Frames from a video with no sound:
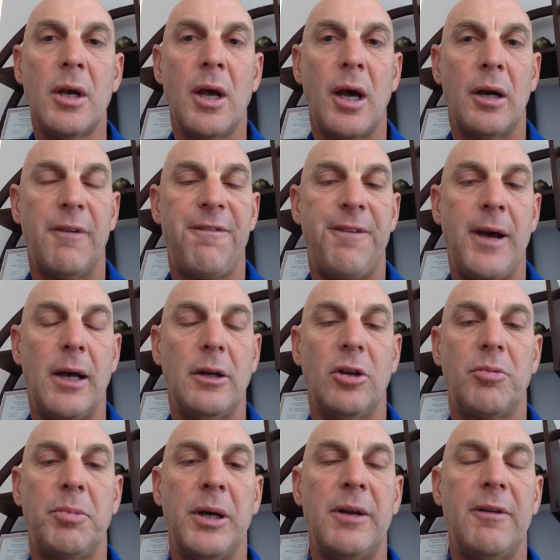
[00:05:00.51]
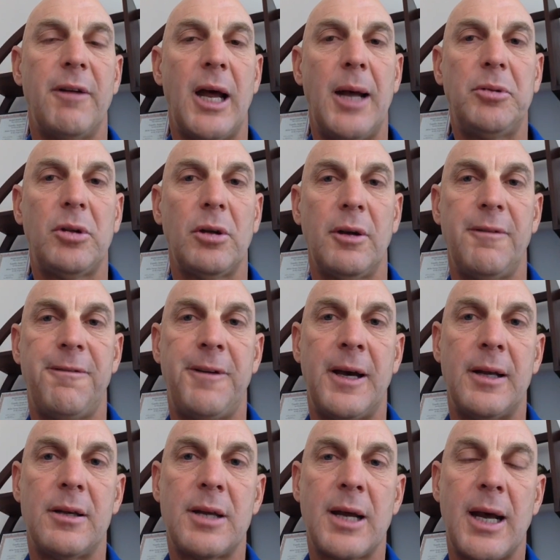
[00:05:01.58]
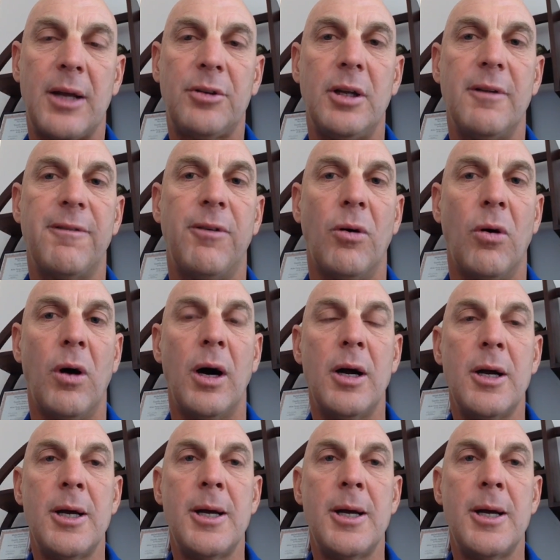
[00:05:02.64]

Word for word: And I found it's been absolutely fantastic for